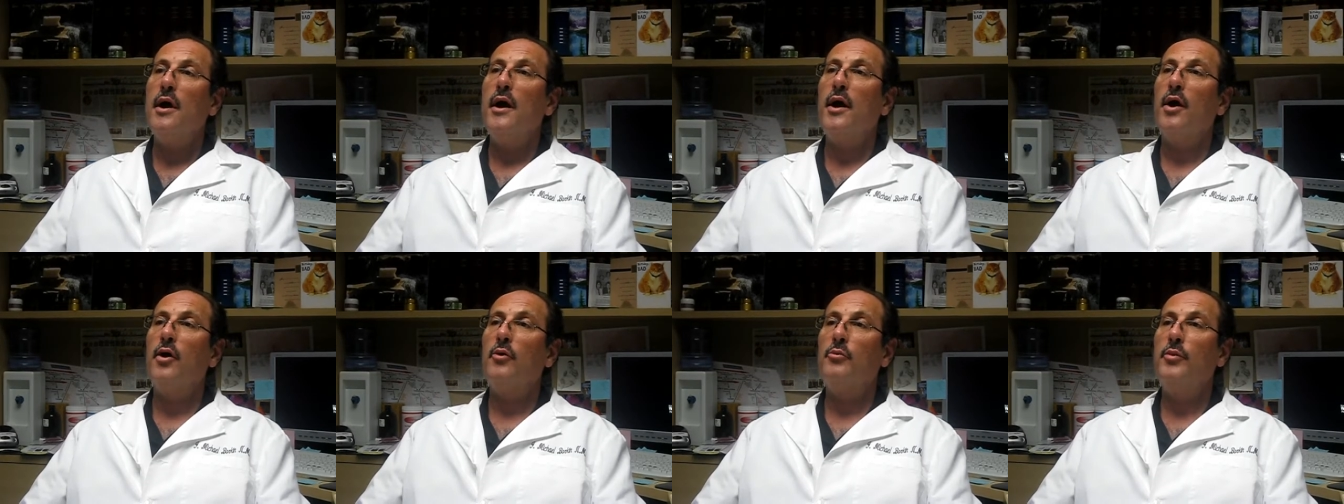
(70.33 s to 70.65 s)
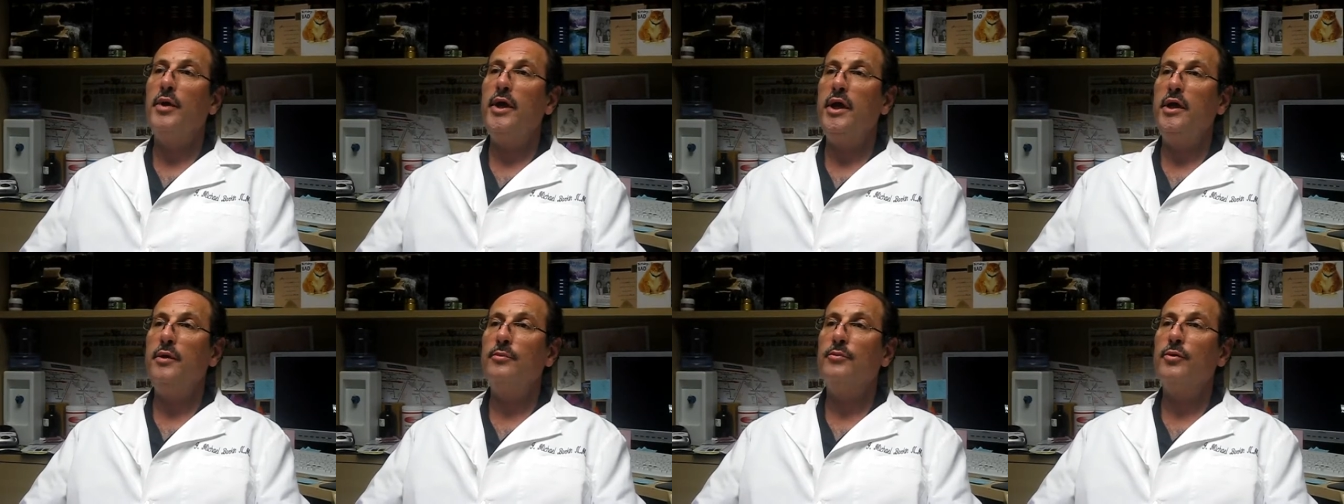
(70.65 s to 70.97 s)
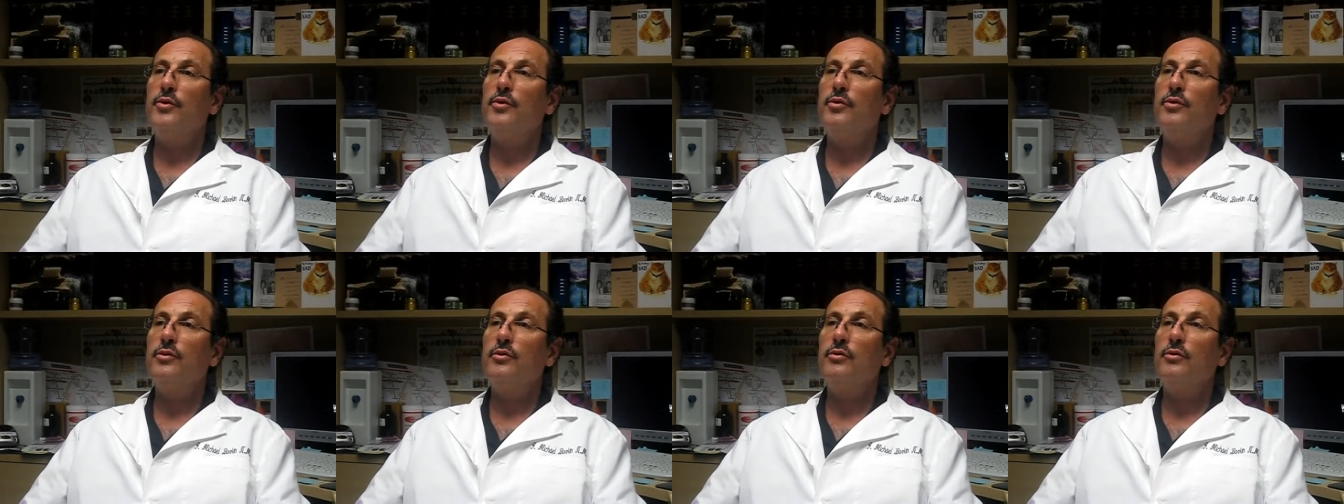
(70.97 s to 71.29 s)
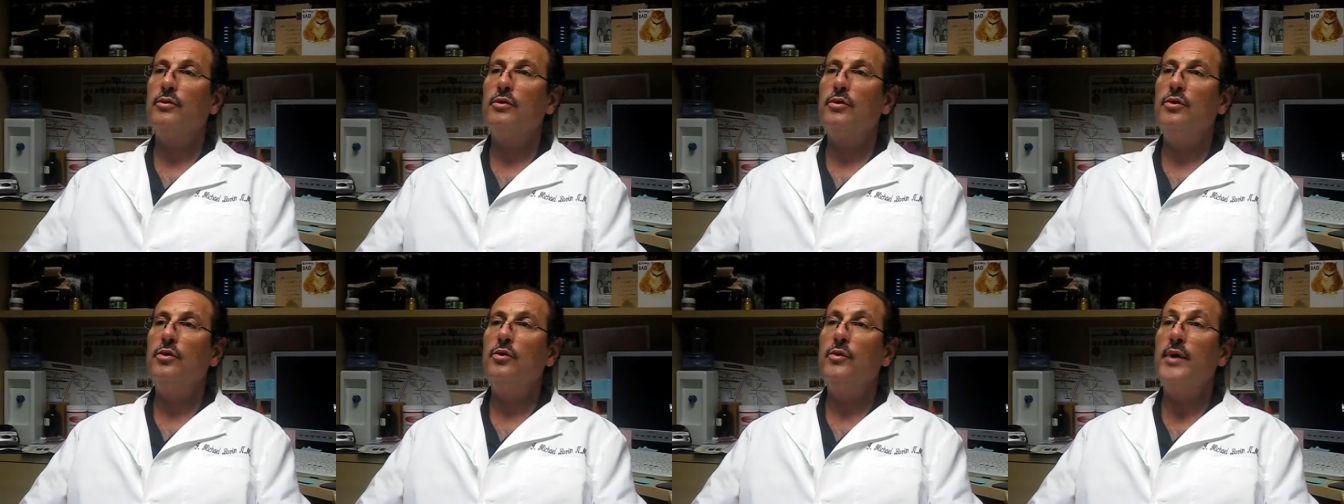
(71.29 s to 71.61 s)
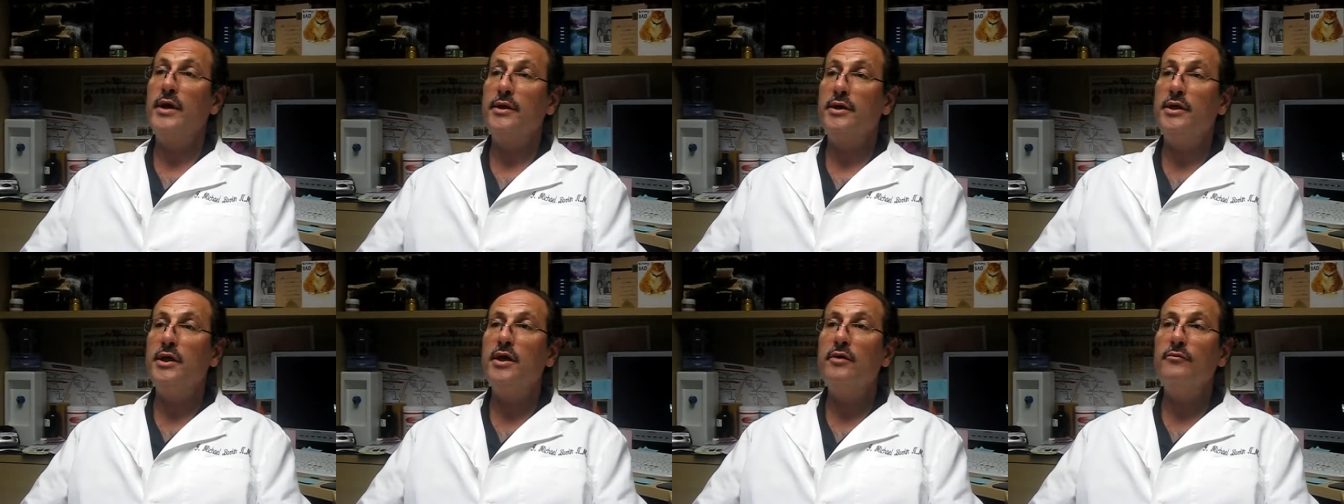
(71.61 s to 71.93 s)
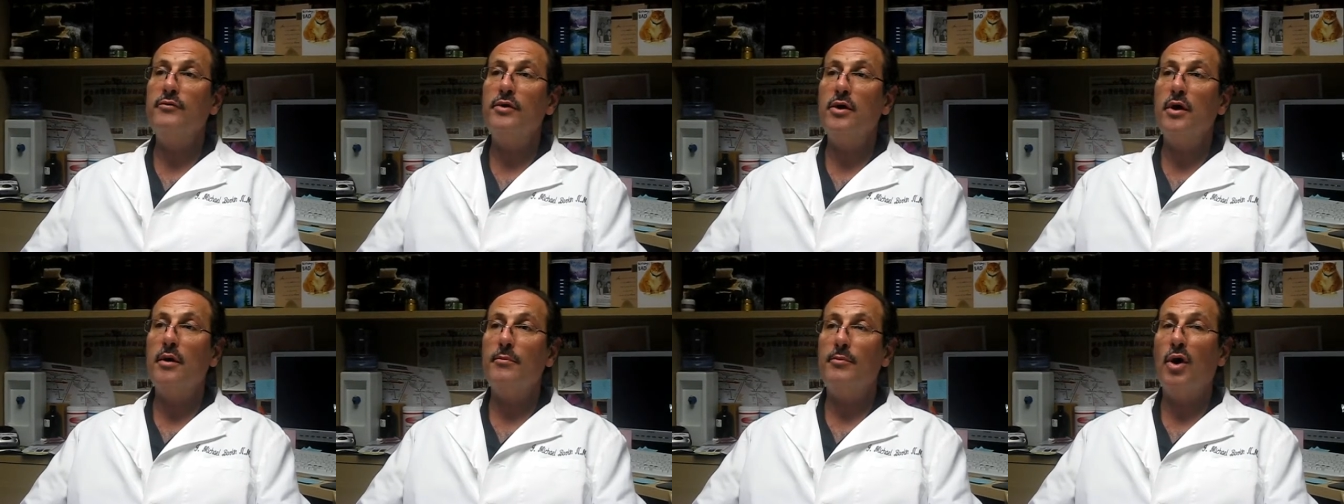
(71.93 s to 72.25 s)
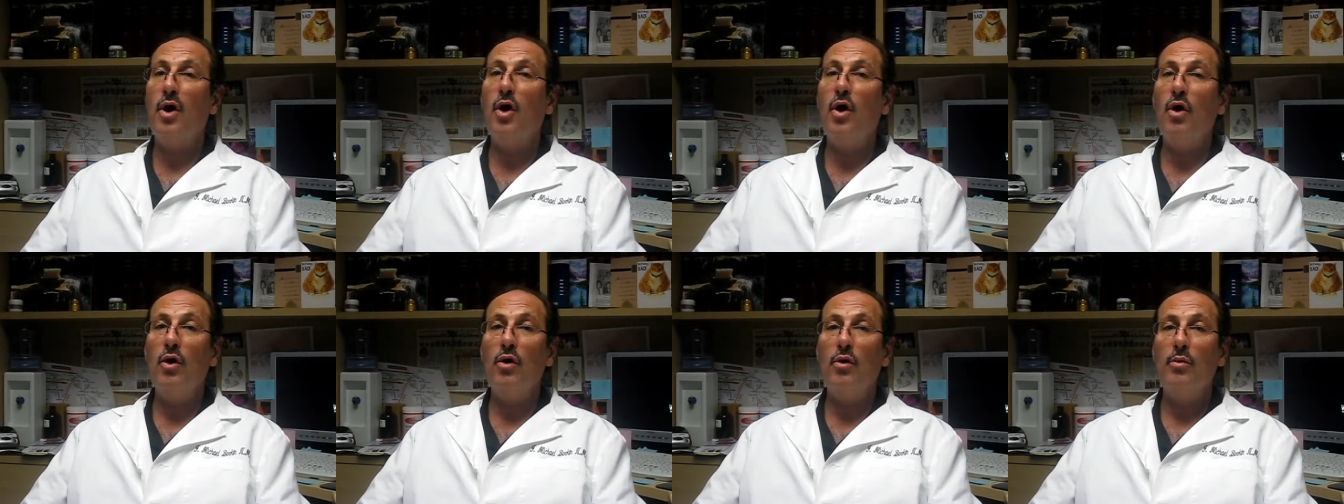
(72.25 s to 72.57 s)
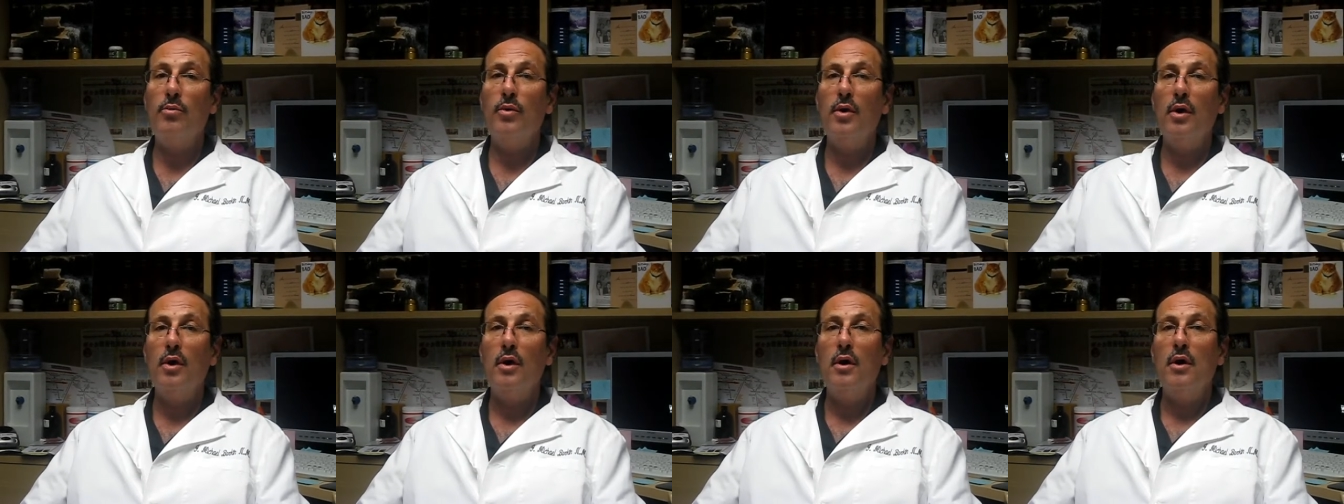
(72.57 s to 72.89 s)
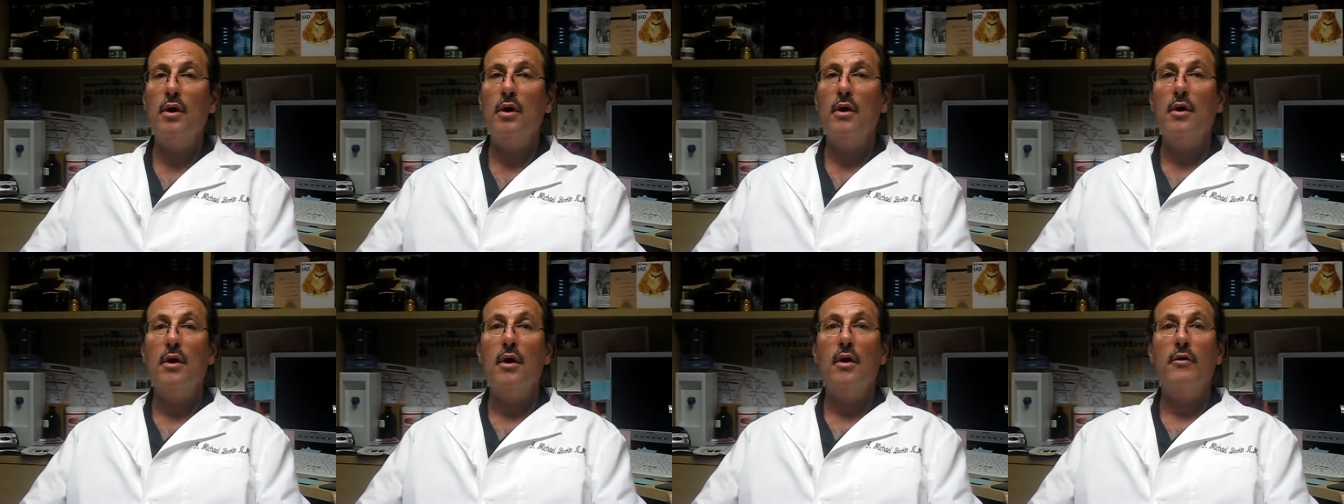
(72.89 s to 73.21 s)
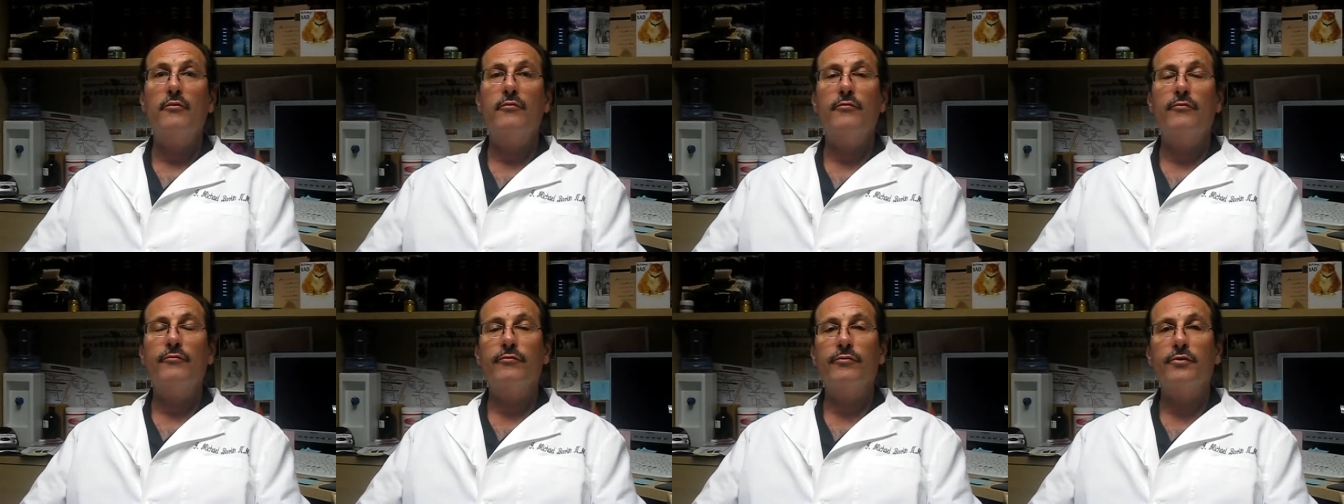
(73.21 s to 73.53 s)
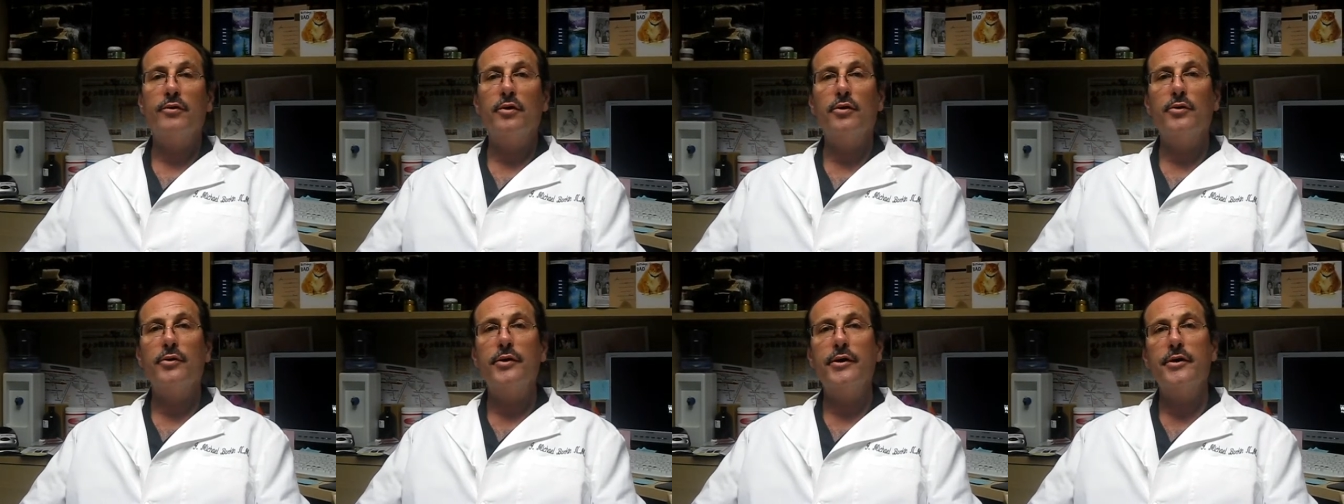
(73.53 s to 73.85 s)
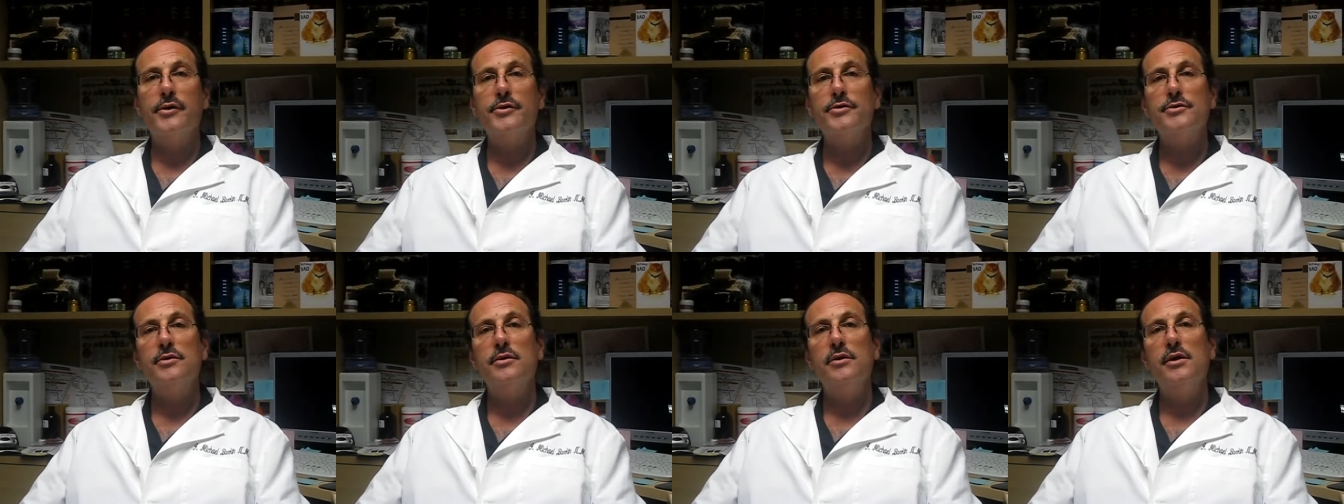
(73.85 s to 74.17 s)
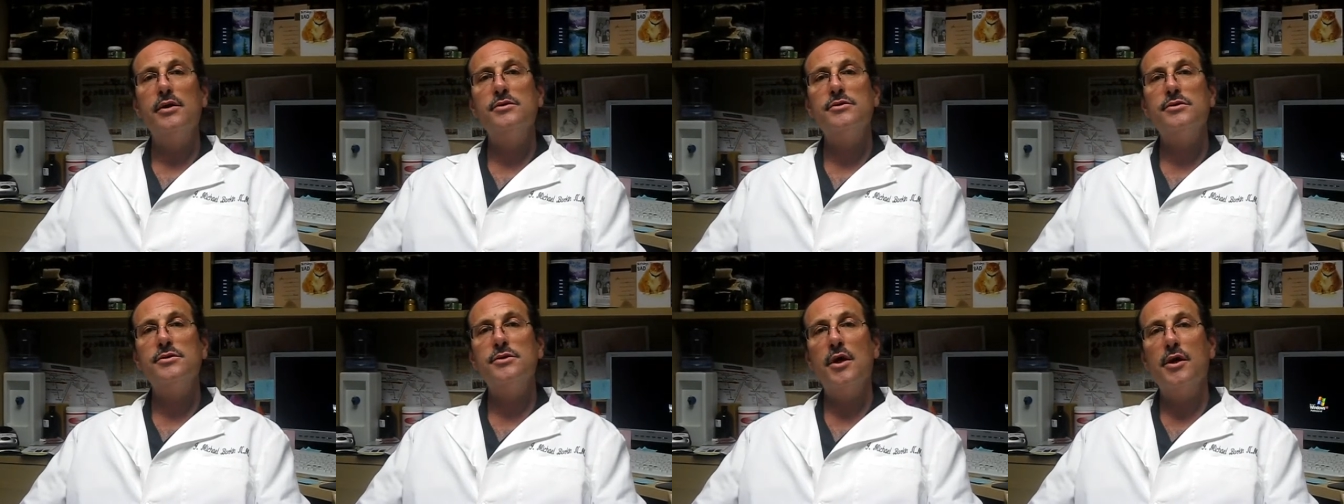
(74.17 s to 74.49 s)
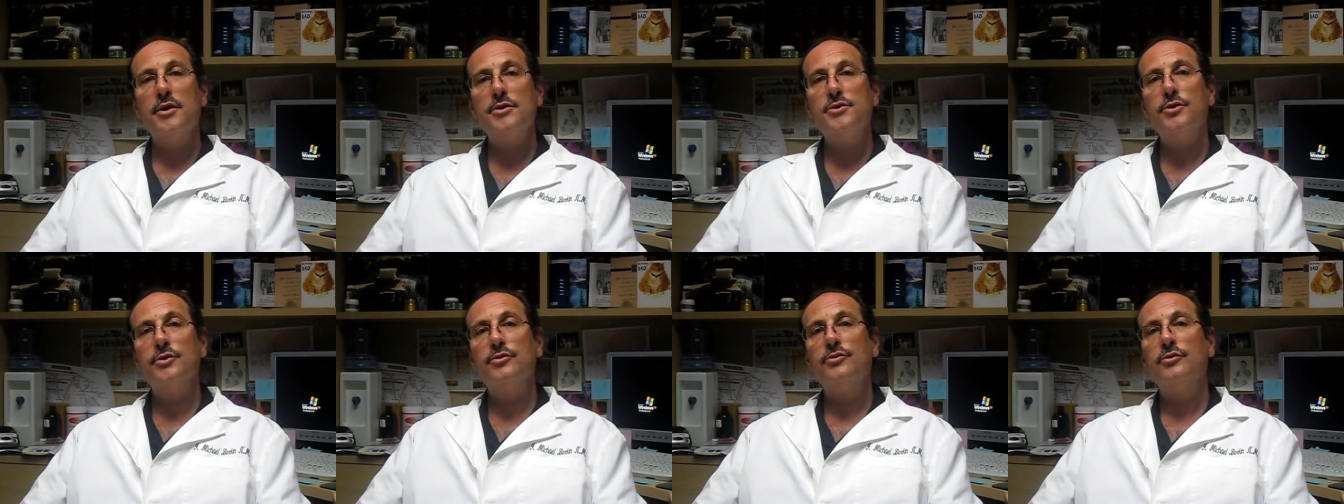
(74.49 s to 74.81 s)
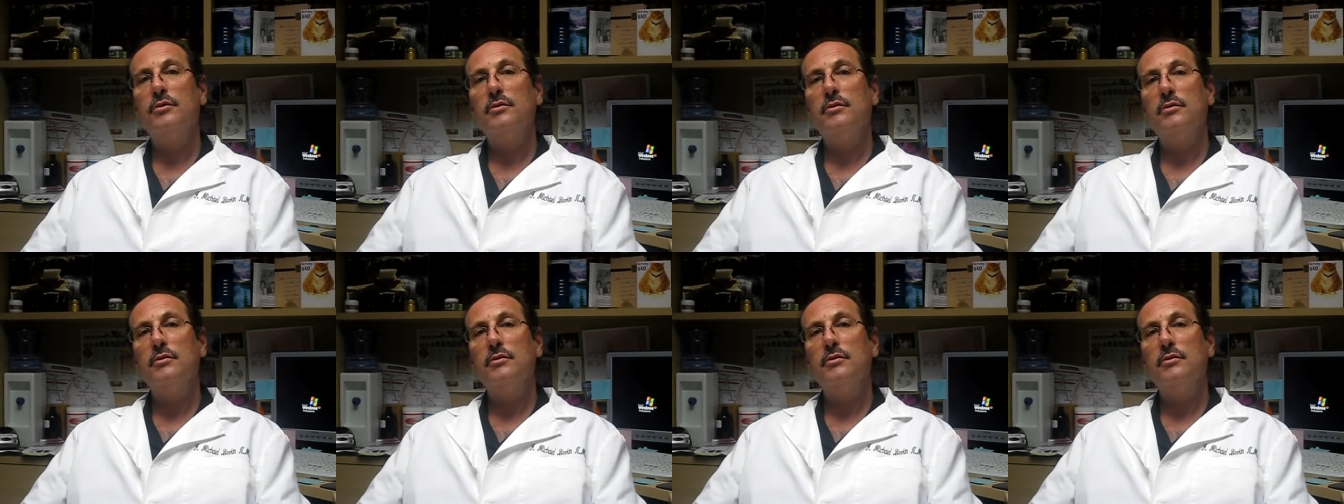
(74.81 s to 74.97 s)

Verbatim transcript: how people who had given up hope flourish in such a